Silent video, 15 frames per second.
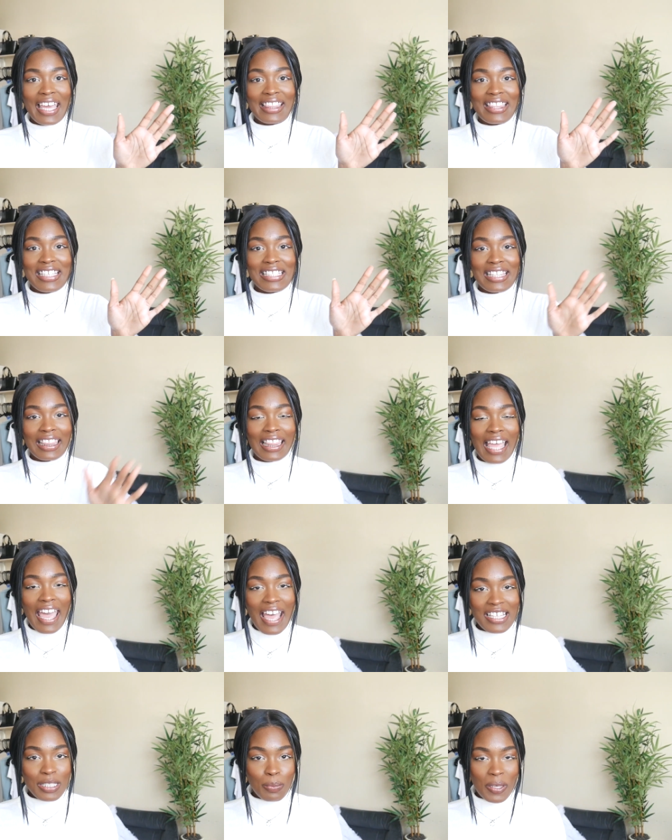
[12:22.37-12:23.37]
and this
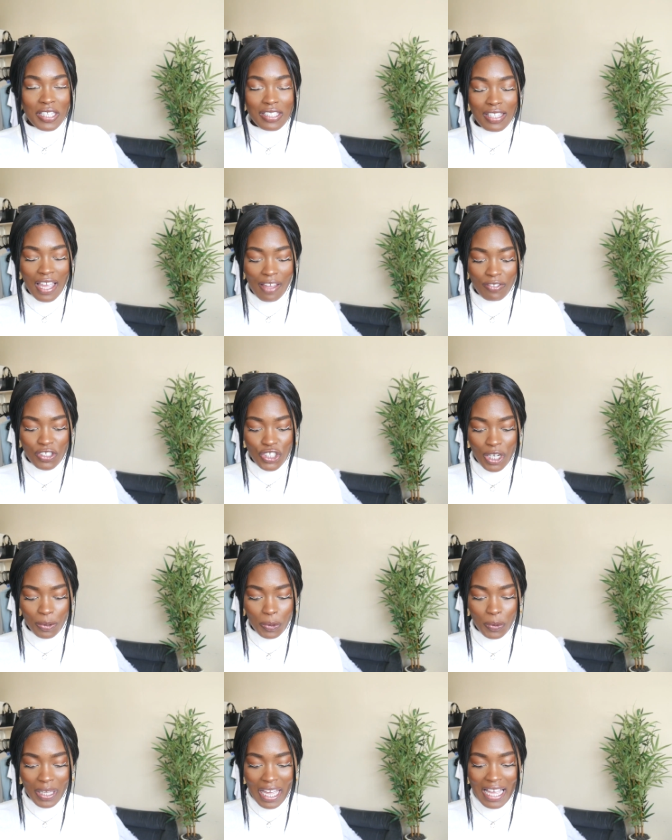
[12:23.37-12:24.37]
last piece that I have to
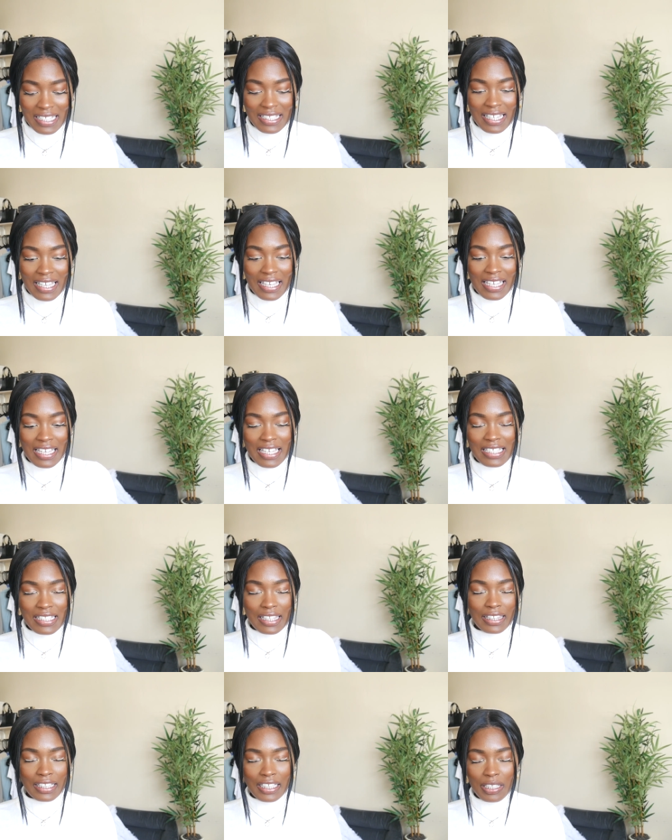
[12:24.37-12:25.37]
share you guys is
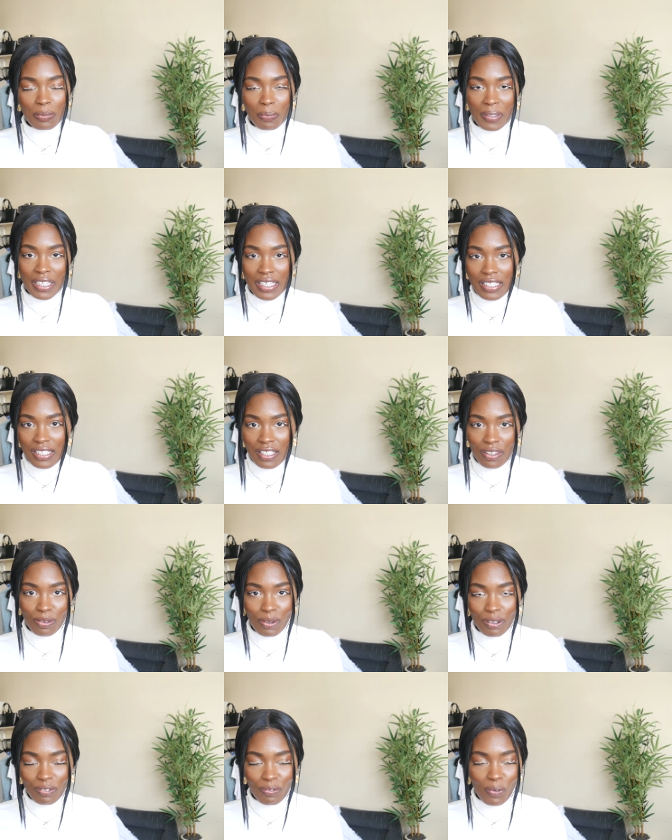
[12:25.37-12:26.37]
the piece to
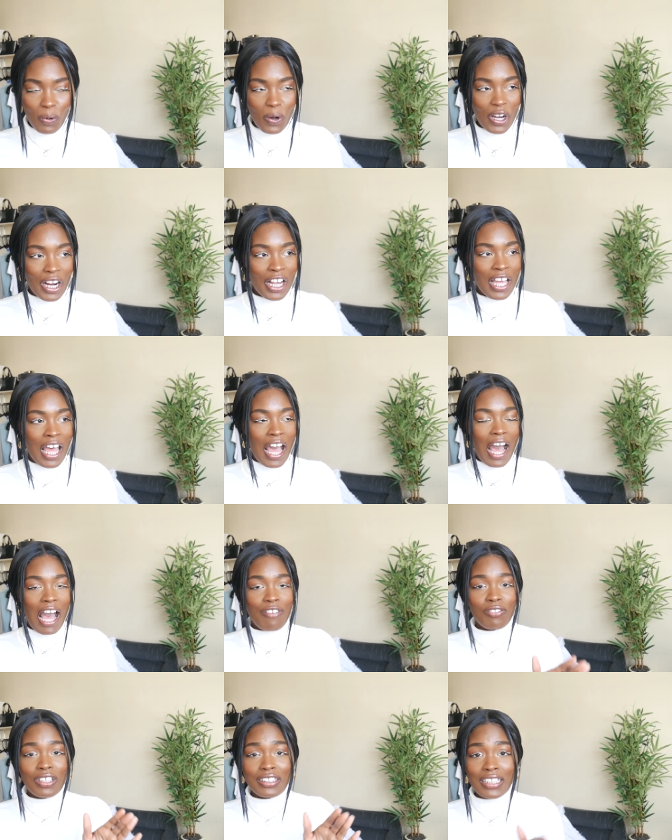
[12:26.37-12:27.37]
thrift for.
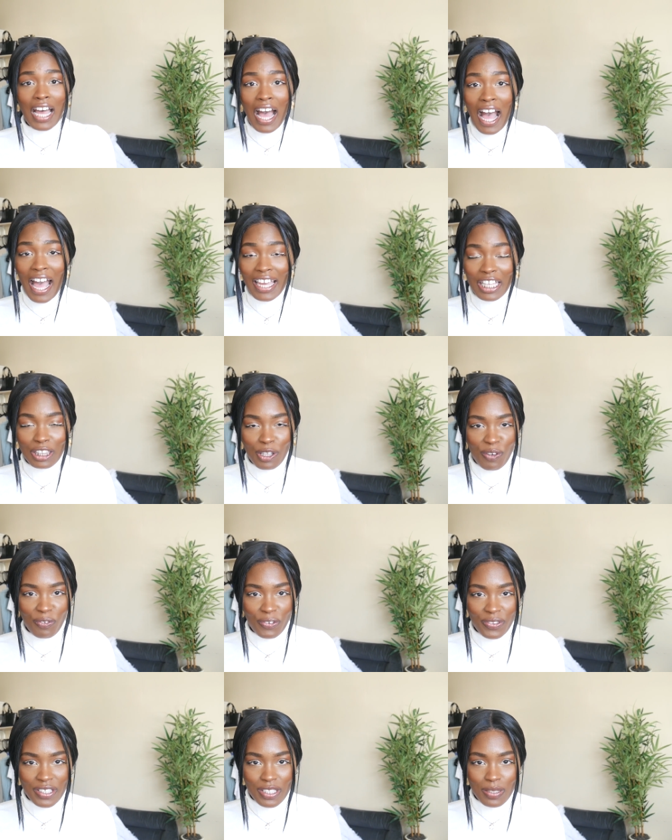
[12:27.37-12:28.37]
I've looked high and low
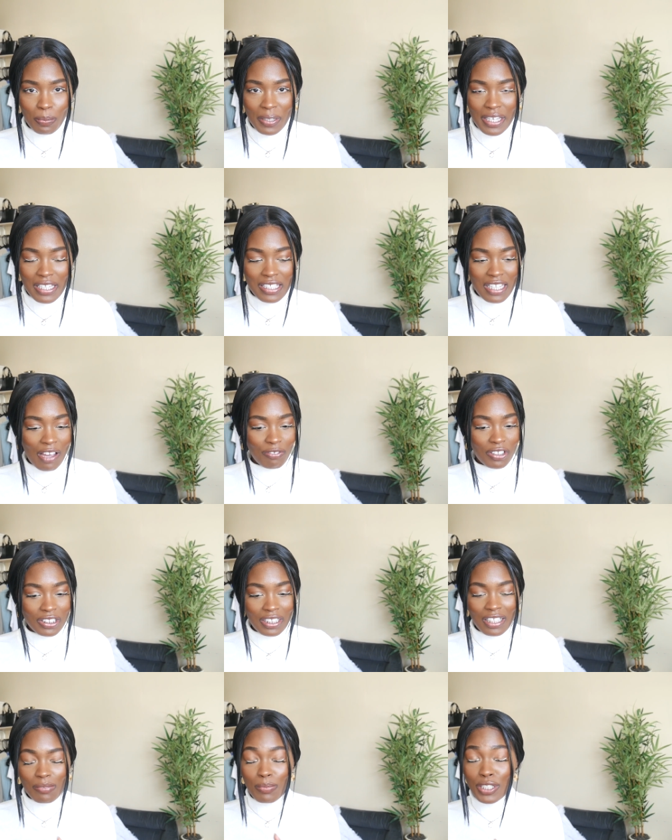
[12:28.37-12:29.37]
for this piece. I've
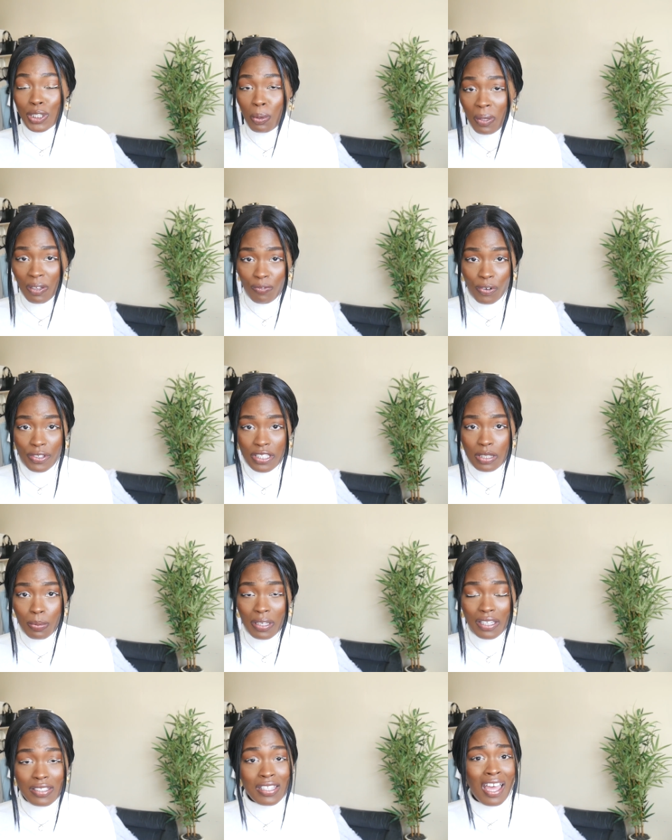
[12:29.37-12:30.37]
looked in between for this
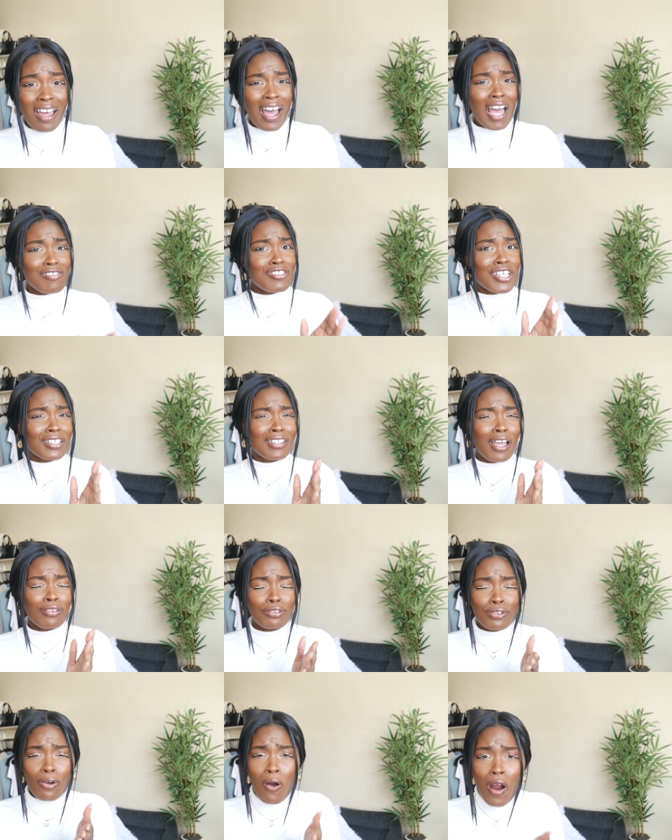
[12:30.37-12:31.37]
piece. I've checked
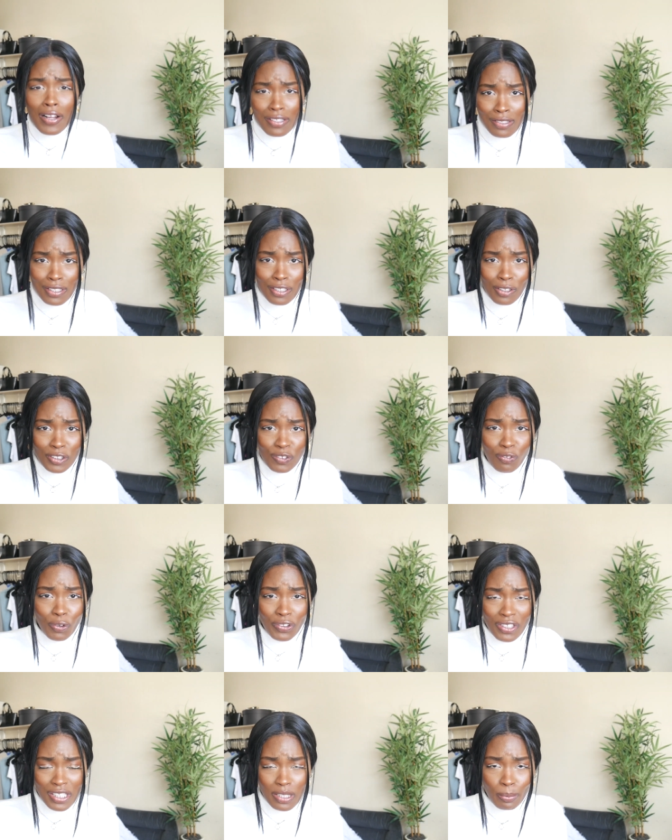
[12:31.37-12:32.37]
out yard sales for this